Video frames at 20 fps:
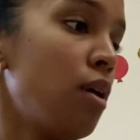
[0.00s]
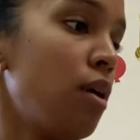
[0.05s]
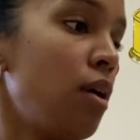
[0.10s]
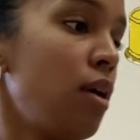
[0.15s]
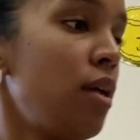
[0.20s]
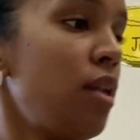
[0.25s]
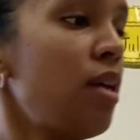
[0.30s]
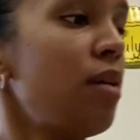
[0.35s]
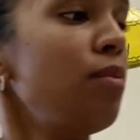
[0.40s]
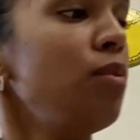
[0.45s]

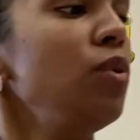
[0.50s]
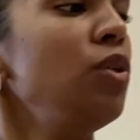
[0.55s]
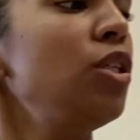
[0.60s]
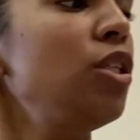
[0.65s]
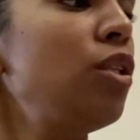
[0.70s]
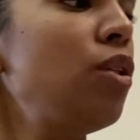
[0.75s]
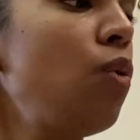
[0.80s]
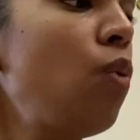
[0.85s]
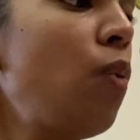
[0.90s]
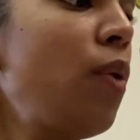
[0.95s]
And I will
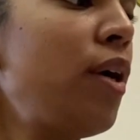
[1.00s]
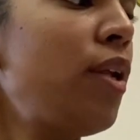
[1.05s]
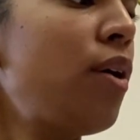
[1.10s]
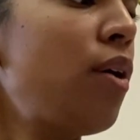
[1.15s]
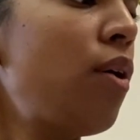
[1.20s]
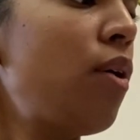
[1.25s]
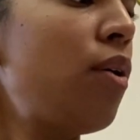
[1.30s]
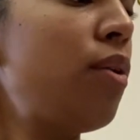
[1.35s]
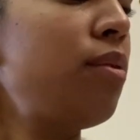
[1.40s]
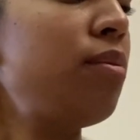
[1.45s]
glue it
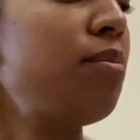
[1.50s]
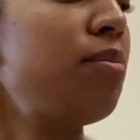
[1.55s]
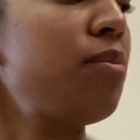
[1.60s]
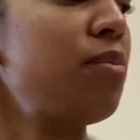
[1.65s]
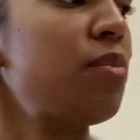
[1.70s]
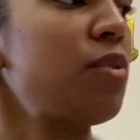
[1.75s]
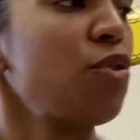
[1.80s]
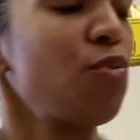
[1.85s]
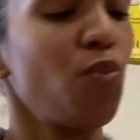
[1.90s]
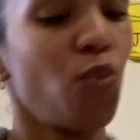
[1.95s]
on
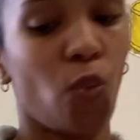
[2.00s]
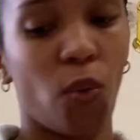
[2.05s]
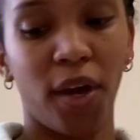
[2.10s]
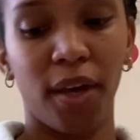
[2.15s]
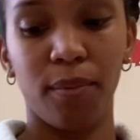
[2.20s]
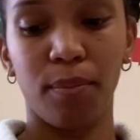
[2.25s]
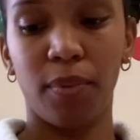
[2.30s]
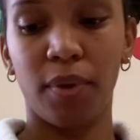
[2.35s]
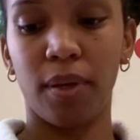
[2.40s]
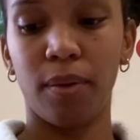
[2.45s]
some white
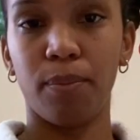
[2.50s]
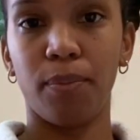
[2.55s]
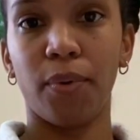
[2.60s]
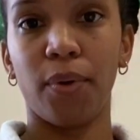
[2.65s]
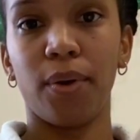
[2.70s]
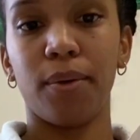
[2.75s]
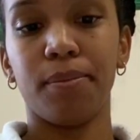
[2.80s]
paper.